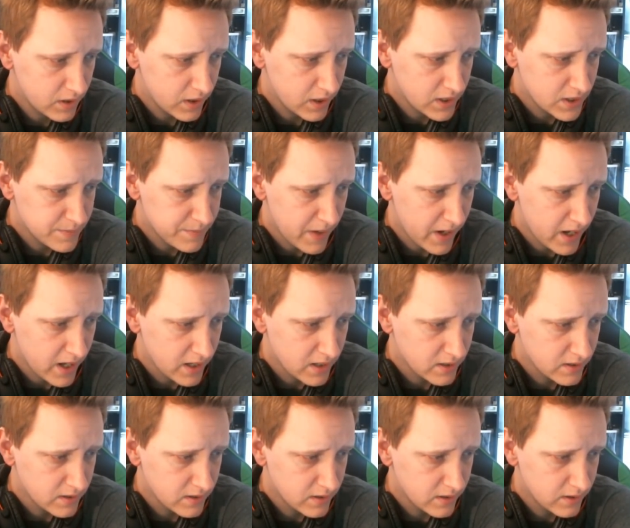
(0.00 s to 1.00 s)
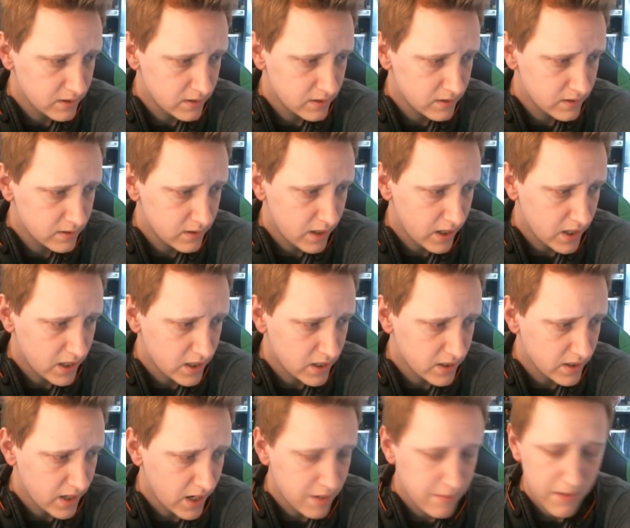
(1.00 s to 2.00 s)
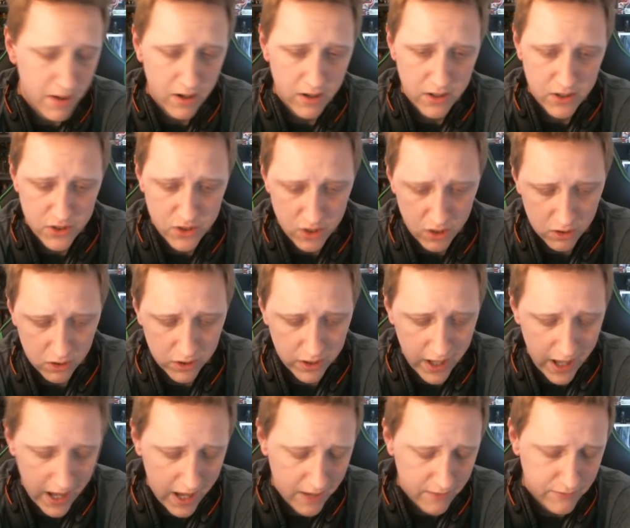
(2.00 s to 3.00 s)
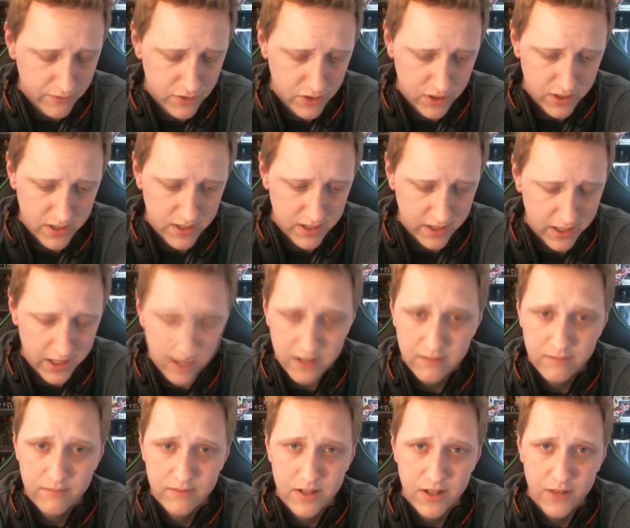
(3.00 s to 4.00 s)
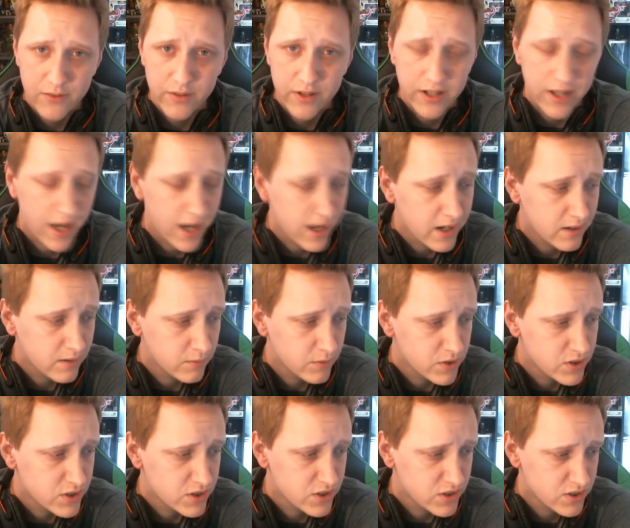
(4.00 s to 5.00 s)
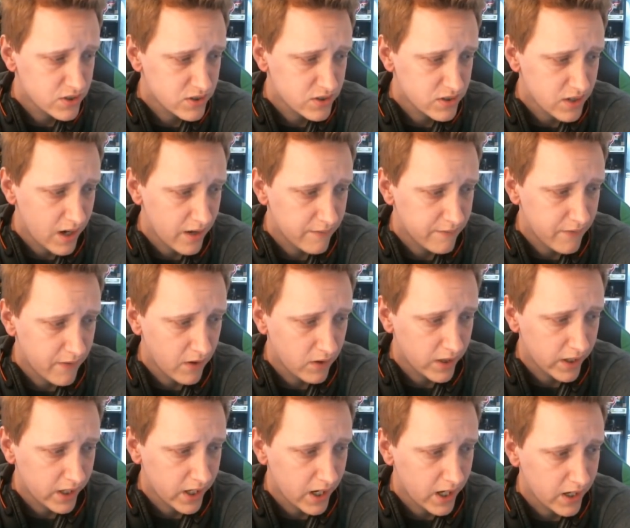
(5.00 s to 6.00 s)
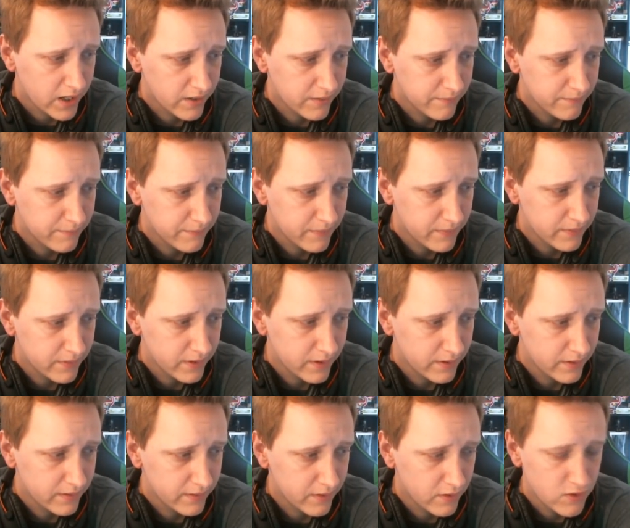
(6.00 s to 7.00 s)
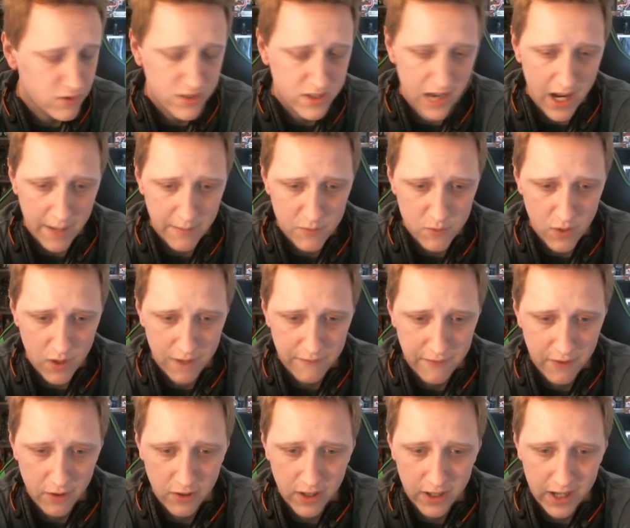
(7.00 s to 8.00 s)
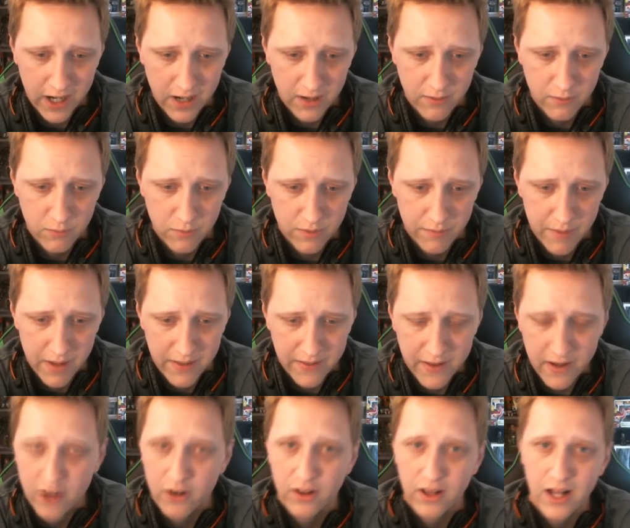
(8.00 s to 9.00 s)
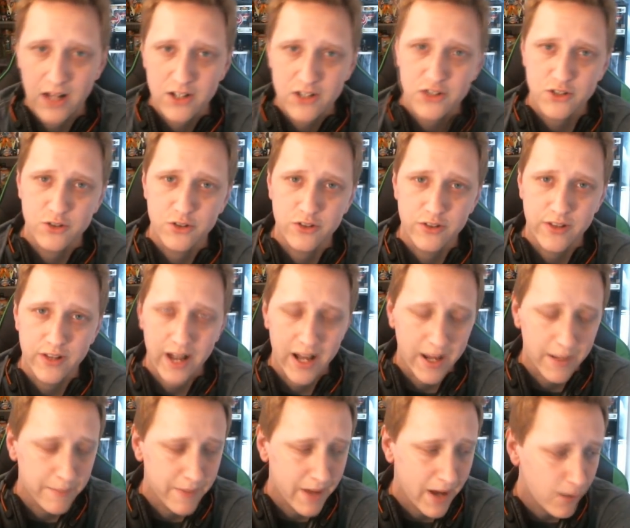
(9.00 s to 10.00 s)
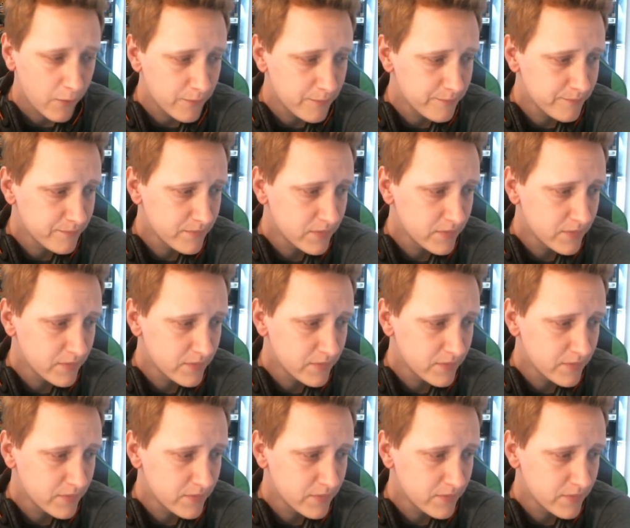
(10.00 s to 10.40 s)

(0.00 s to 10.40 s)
It's been a nightmare and a struggle and a half just to get to 3K, which I felt like there's times where I felt like I would have been there a lot sooner than I am now.